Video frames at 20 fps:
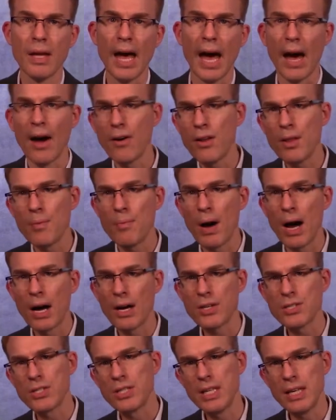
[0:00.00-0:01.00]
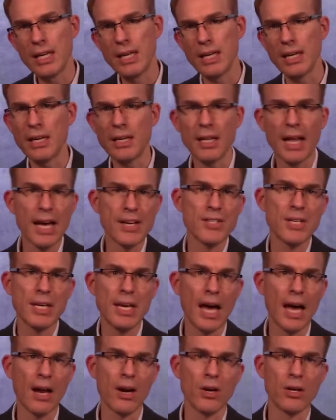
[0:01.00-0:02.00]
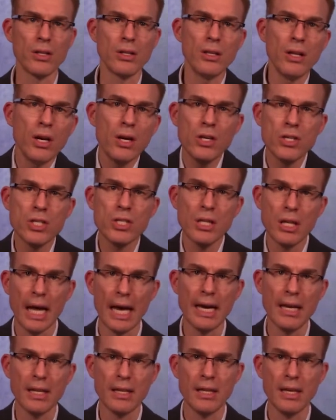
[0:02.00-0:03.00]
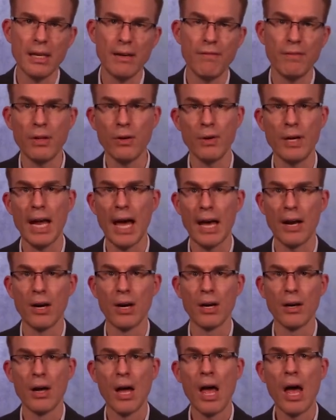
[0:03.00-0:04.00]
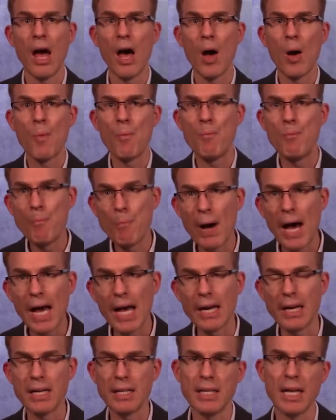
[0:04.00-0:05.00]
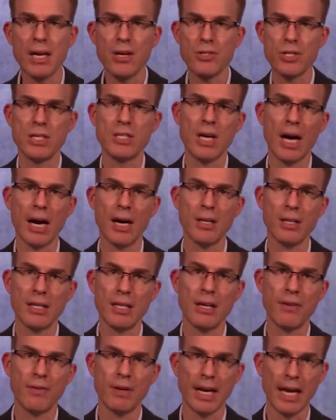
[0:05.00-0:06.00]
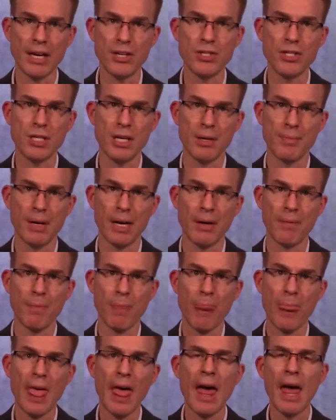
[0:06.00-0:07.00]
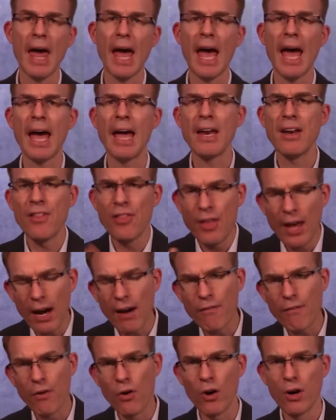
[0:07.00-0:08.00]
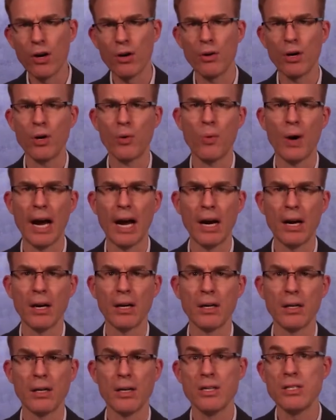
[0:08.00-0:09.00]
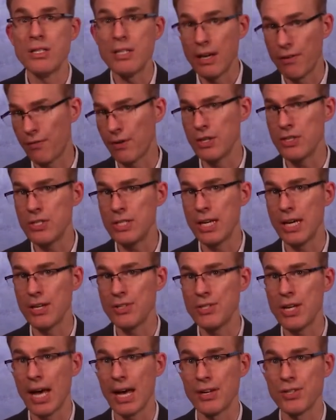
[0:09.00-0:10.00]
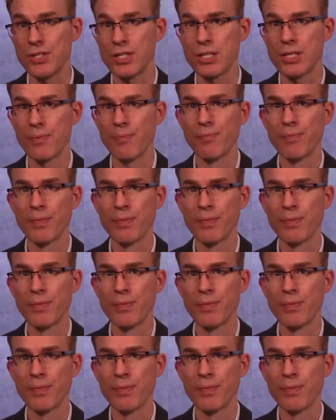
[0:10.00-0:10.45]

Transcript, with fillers: Out of the box, the classic header looks like the fluid header, but they use entirely different HTML and therefore require different CSS.